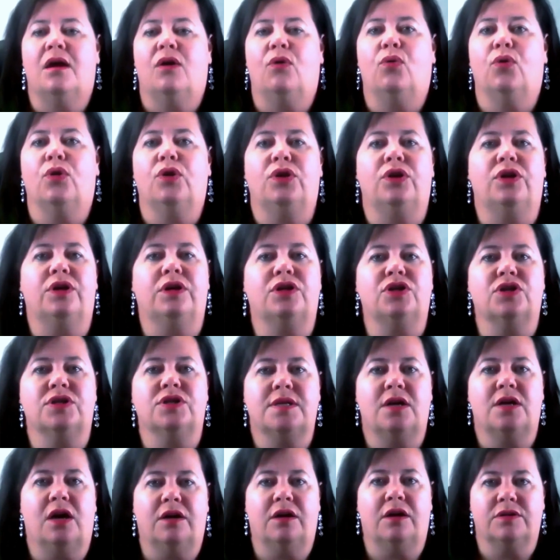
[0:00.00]
or you could
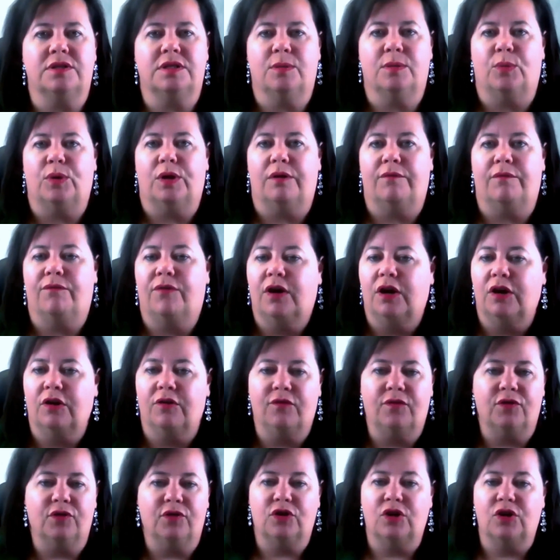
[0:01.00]
just hire someone on
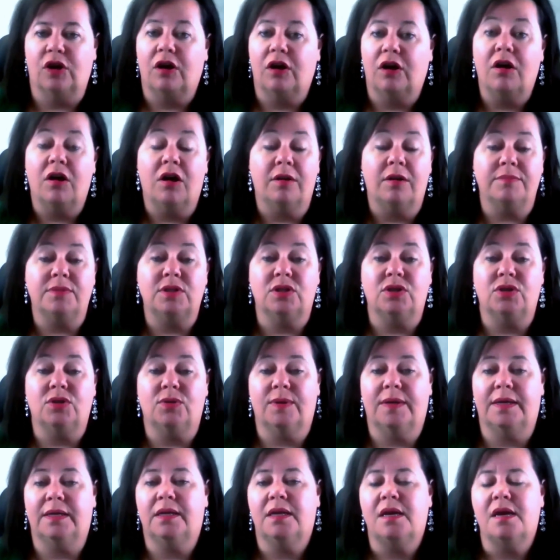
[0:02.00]
firever.com to
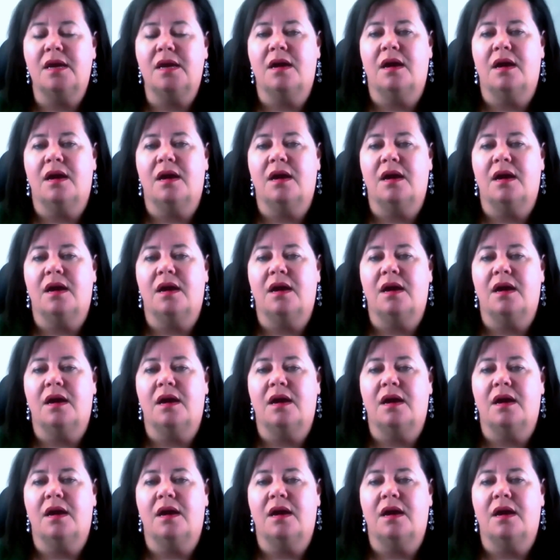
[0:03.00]
do it.